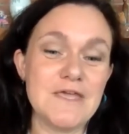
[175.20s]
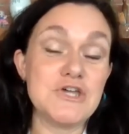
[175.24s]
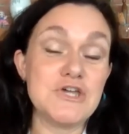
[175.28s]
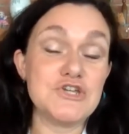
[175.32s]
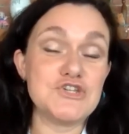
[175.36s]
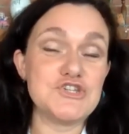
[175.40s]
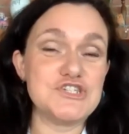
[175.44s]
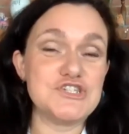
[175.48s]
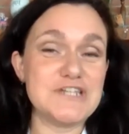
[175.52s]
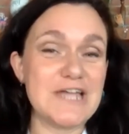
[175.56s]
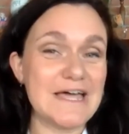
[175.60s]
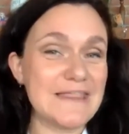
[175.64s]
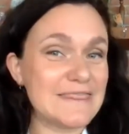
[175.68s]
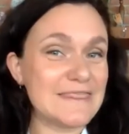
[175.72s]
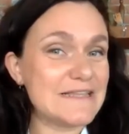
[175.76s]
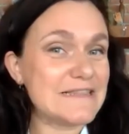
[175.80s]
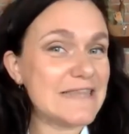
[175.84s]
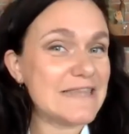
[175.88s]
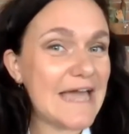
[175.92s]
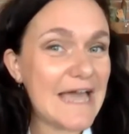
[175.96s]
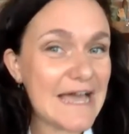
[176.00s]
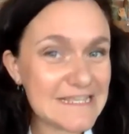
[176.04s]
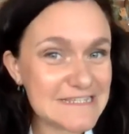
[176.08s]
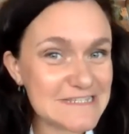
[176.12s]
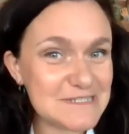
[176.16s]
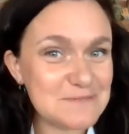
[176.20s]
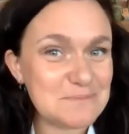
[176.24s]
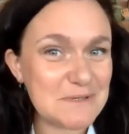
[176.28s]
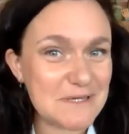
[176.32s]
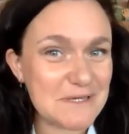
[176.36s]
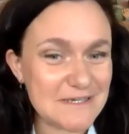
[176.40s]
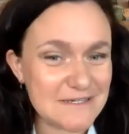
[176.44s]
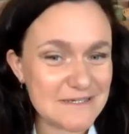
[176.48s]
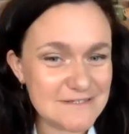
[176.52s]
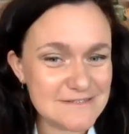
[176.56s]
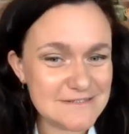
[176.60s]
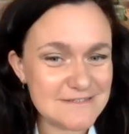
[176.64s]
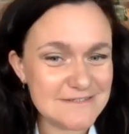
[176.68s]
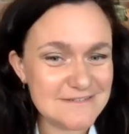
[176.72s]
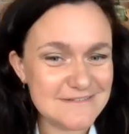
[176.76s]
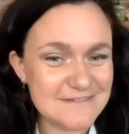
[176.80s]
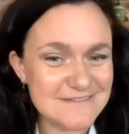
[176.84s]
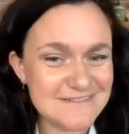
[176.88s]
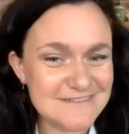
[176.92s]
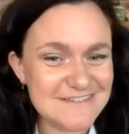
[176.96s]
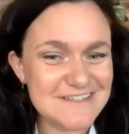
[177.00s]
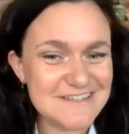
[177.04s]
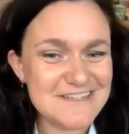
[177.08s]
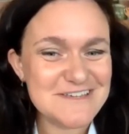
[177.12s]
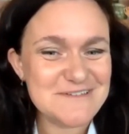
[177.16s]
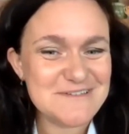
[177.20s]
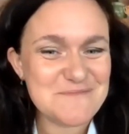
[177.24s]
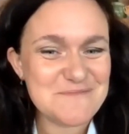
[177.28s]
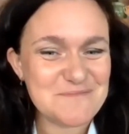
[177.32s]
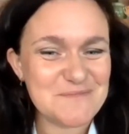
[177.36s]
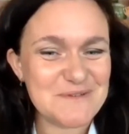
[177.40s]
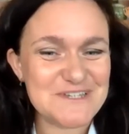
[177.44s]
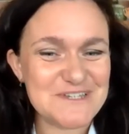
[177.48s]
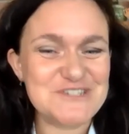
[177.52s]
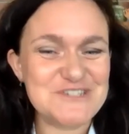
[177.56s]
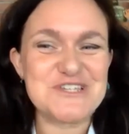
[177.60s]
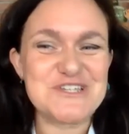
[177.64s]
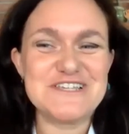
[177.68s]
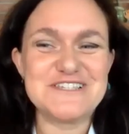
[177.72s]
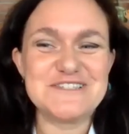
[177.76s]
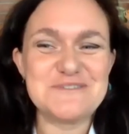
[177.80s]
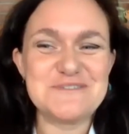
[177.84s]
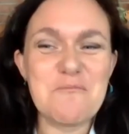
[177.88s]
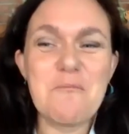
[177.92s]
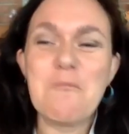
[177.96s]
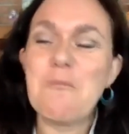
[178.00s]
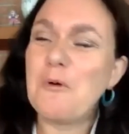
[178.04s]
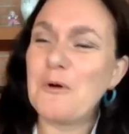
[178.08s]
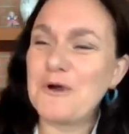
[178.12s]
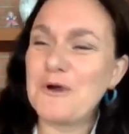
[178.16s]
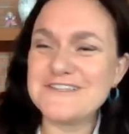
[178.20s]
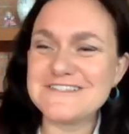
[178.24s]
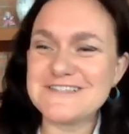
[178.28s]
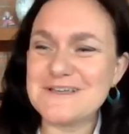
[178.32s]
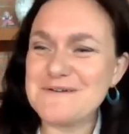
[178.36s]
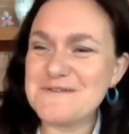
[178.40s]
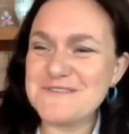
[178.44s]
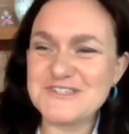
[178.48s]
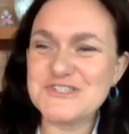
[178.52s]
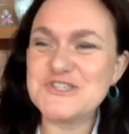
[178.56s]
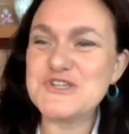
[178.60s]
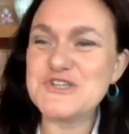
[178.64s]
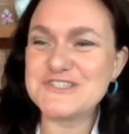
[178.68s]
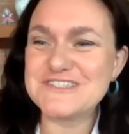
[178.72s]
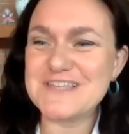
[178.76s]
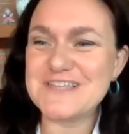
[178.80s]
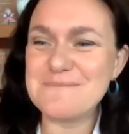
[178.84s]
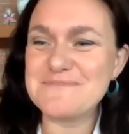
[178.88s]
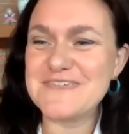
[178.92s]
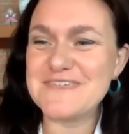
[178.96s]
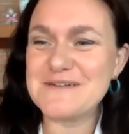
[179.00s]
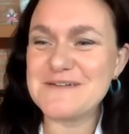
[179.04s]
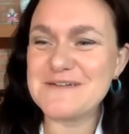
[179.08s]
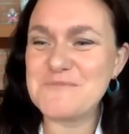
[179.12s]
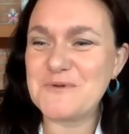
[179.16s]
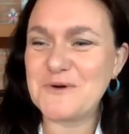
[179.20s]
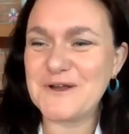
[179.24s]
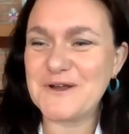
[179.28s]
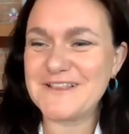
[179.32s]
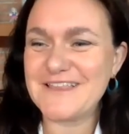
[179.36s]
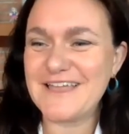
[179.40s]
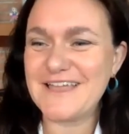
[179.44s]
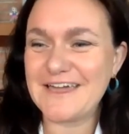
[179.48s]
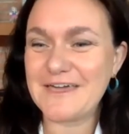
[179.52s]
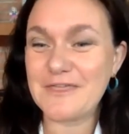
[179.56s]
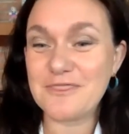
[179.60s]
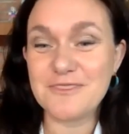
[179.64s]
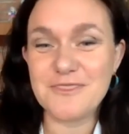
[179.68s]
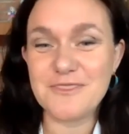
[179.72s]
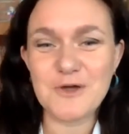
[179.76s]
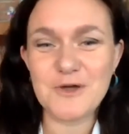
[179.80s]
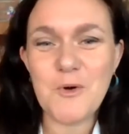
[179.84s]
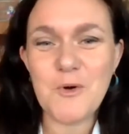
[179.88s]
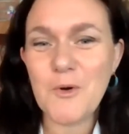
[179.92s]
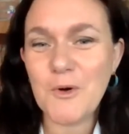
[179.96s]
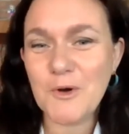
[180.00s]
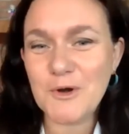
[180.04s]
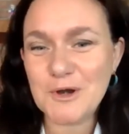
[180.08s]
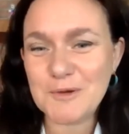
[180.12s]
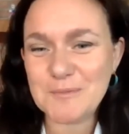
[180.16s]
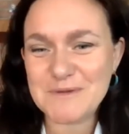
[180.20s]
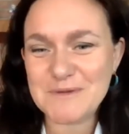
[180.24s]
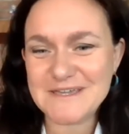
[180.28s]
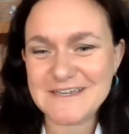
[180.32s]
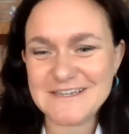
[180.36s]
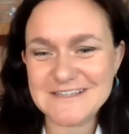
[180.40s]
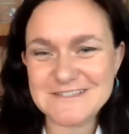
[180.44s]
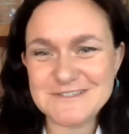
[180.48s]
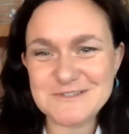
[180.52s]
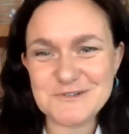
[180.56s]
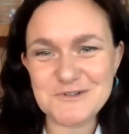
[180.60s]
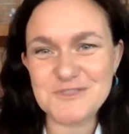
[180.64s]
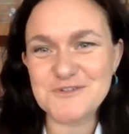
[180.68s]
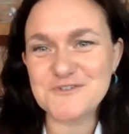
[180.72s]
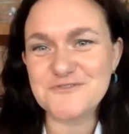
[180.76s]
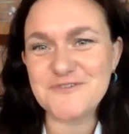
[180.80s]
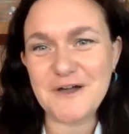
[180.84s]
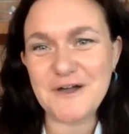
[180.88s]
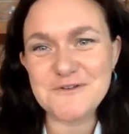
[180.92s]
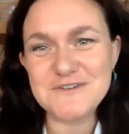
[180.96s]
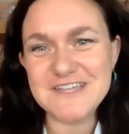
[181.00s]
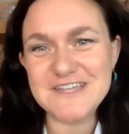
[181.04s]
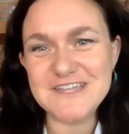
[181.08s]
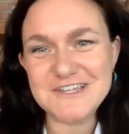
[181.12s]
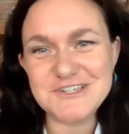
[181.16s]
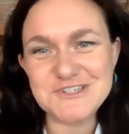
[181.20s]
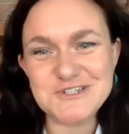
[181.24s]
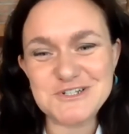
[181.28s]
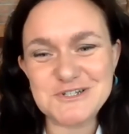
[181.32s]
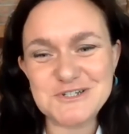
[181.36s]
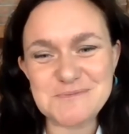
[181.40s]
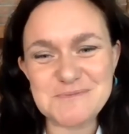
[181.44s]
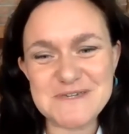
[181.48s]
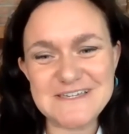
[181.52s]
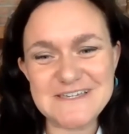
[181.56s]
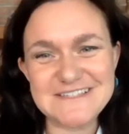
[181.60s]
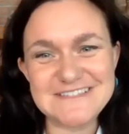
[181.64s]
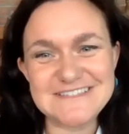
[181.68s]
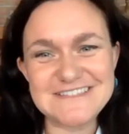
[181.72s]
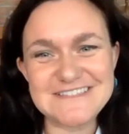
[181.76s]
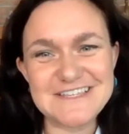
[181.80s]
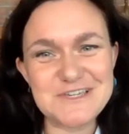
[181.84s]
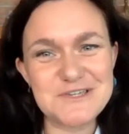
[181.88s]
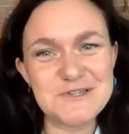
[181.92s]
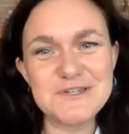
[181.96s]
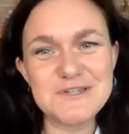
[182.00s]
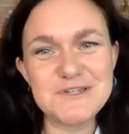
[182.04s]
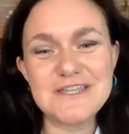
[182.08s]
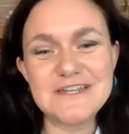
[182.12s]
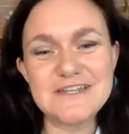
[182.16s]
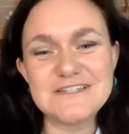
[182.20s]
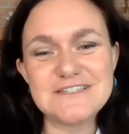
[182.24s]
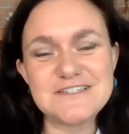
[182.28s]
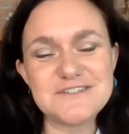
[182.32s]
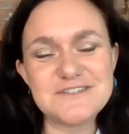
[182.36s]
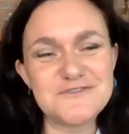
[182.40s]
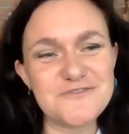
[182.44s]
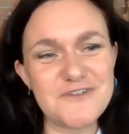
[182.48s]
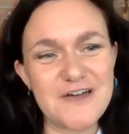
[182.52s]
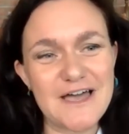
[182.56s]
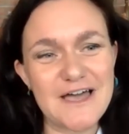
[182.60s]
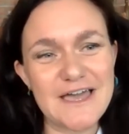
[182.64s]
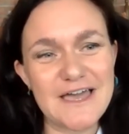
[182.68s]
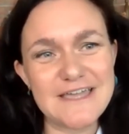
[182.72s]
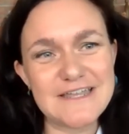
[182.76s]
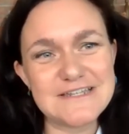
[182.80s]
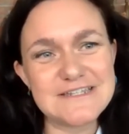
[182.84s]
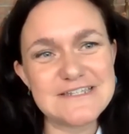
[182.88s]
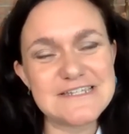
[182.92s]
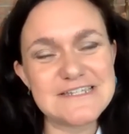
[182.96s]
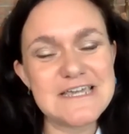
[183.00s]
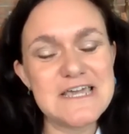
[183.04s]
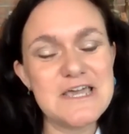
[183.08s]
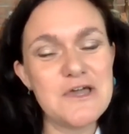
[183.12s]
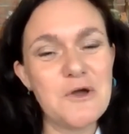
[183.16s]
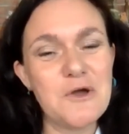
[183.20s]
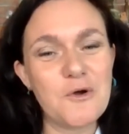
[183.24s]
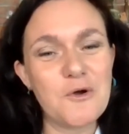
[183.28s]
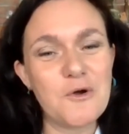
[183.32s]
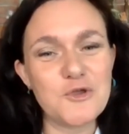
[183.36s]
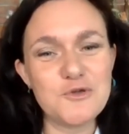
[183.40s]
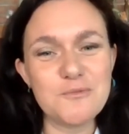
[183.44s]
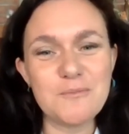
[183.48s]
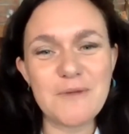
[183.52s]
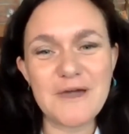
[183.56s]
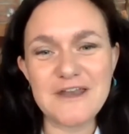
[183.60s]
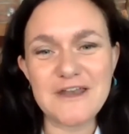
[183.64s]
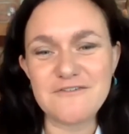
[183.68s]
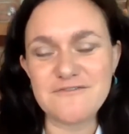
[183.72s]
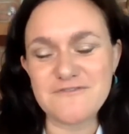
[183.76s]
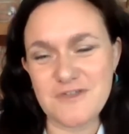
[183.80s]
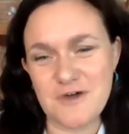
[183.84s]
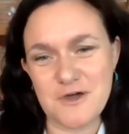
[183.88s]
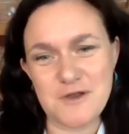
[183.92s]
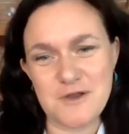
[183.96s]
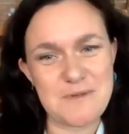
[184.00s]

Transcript: She's not the last piece, but she's more she's something more like the corner piece or the foundational piece that you needed to find or you might have thought